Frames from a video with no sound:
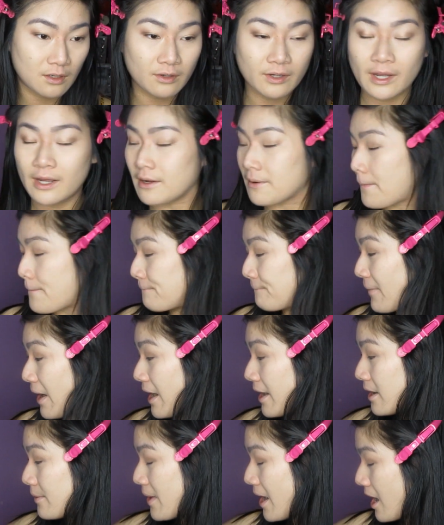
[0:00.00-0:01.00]
Okay,
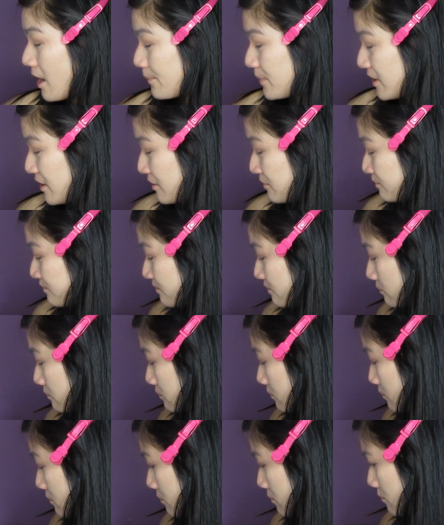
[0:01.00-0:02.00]
I am happy.
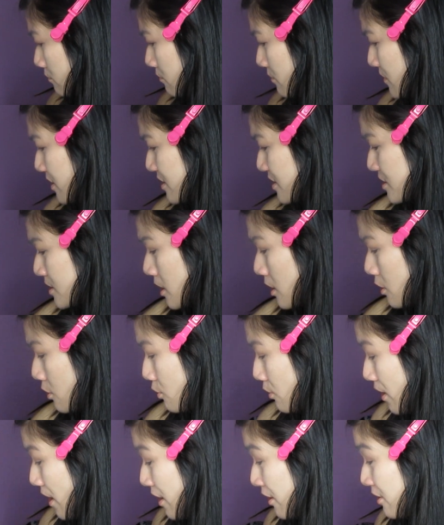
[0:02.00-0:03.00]

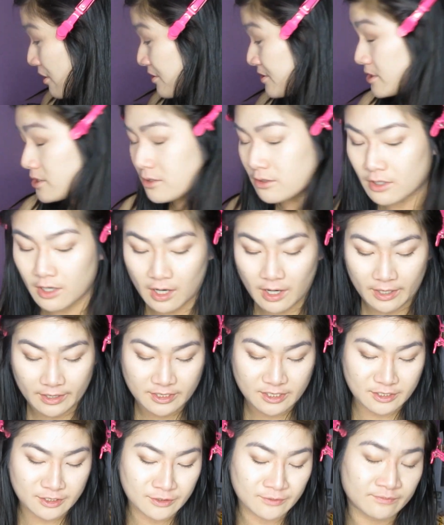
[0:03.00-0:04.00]
So I also
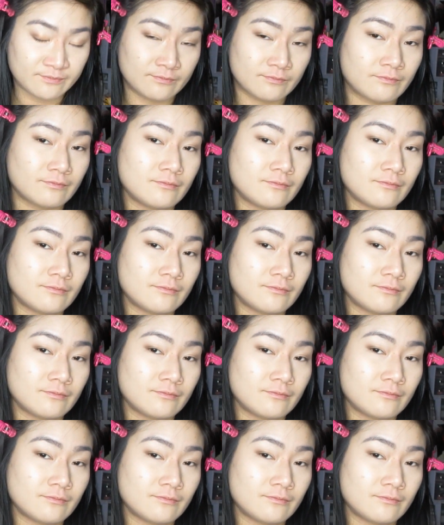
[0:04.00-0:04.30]
got